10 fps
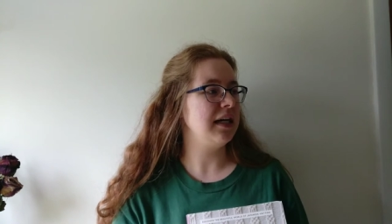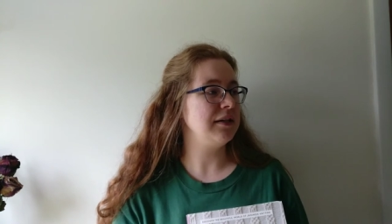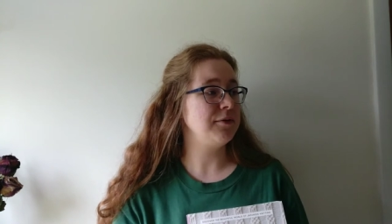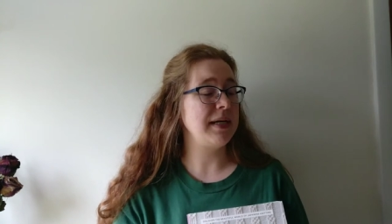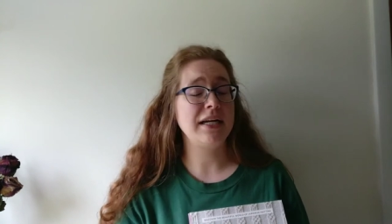
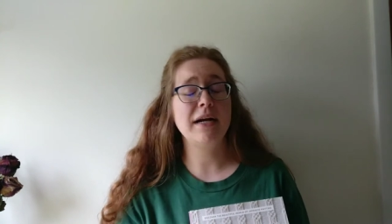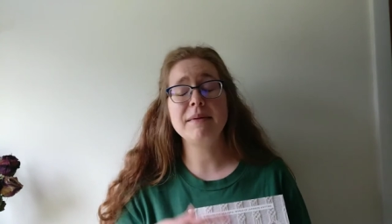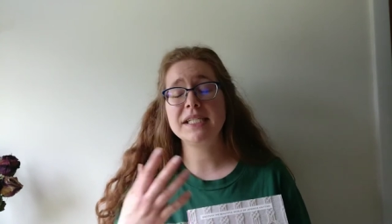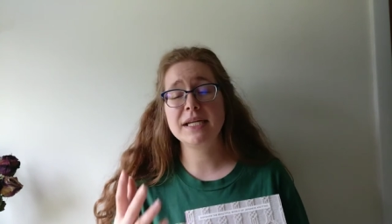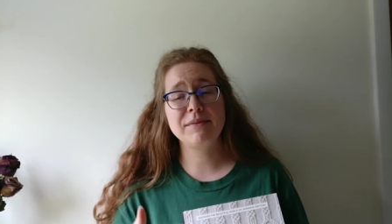no matter how
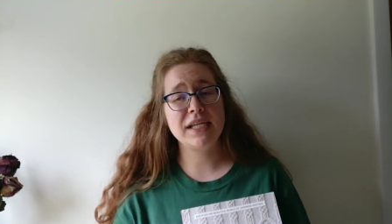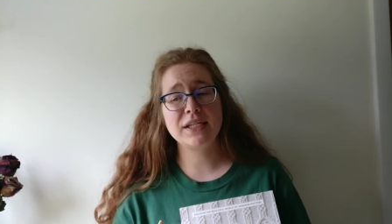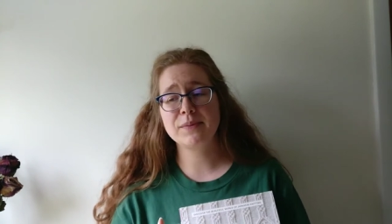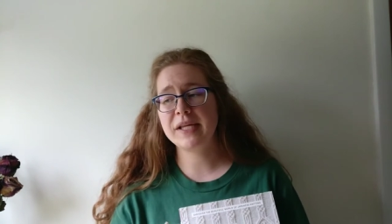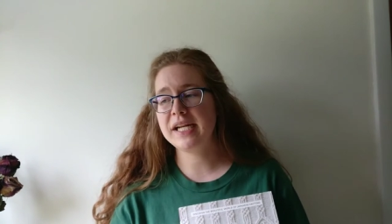many times I
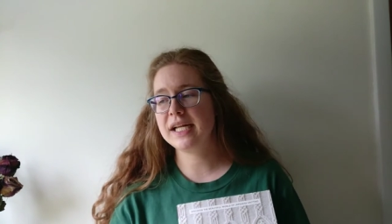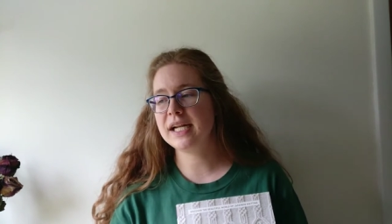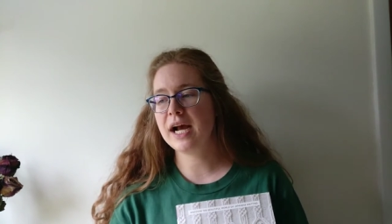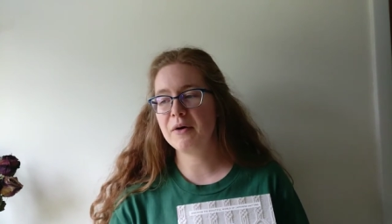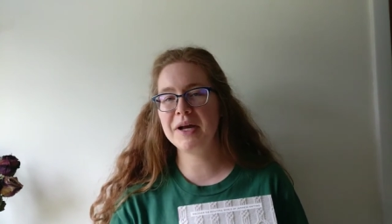explain it,
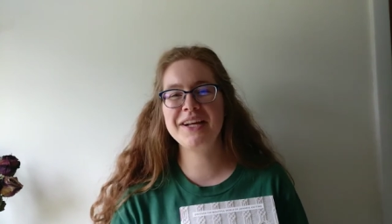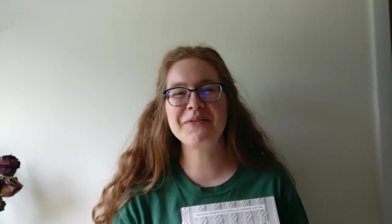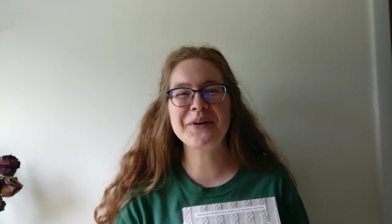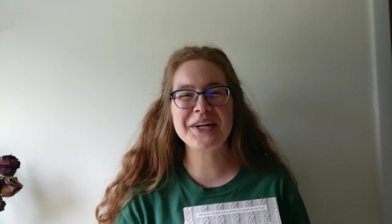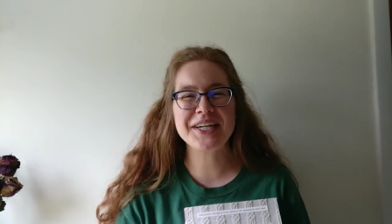how it
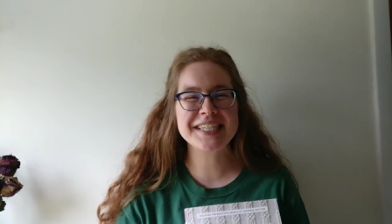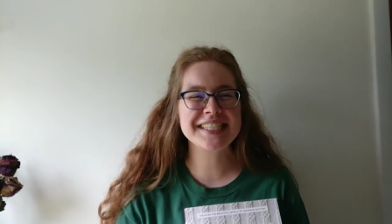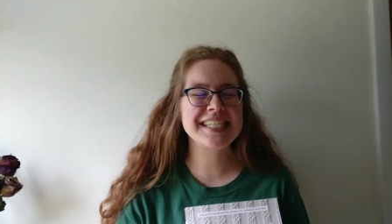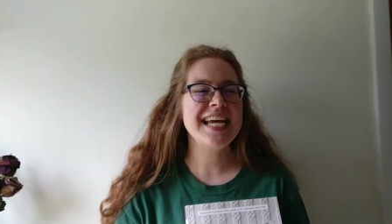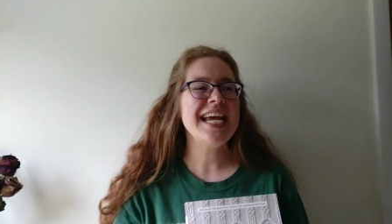works.